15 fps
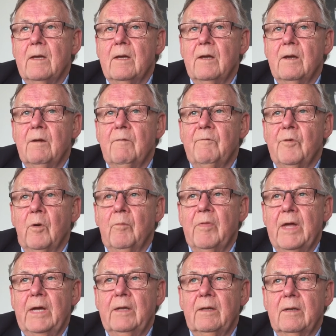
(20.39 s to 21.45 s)
Uh, from
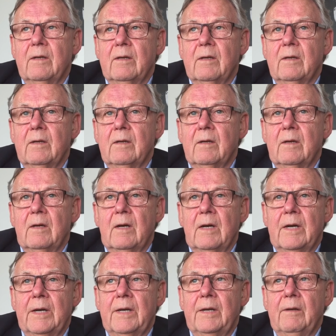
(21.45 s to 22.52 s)
that,
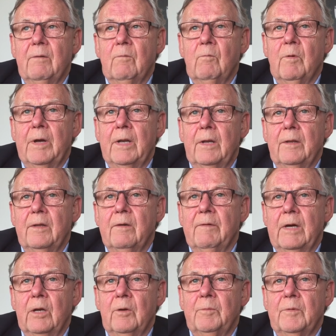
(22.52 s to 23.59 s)
uh, I well
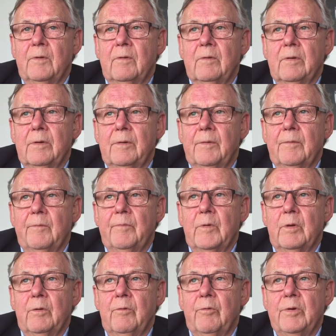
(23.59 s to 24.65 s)
developed a
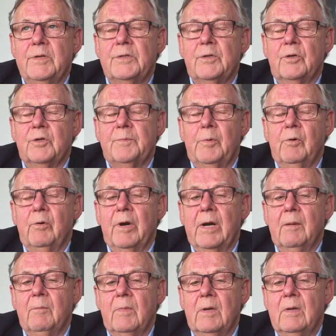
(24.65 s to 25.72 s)
research
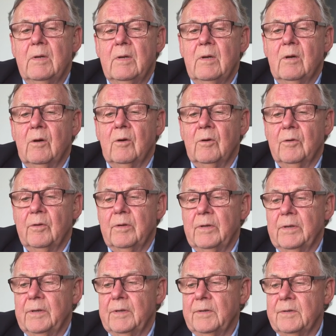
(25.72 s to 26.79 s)
program on
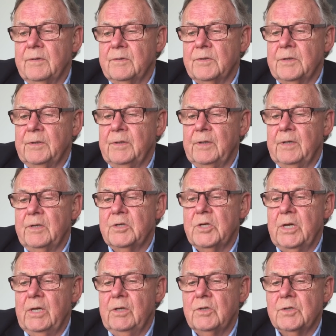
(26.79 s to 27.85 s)
uh, strategic
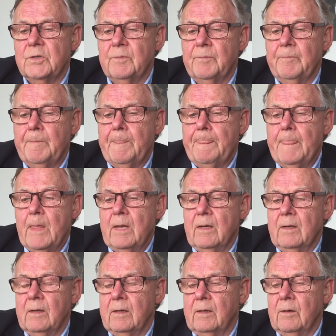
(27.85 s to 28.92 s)
change,
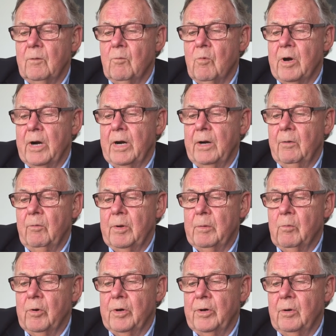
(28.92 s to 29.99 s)
uh, where we
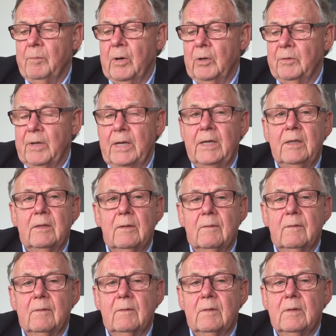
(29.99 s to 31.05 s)
were about eight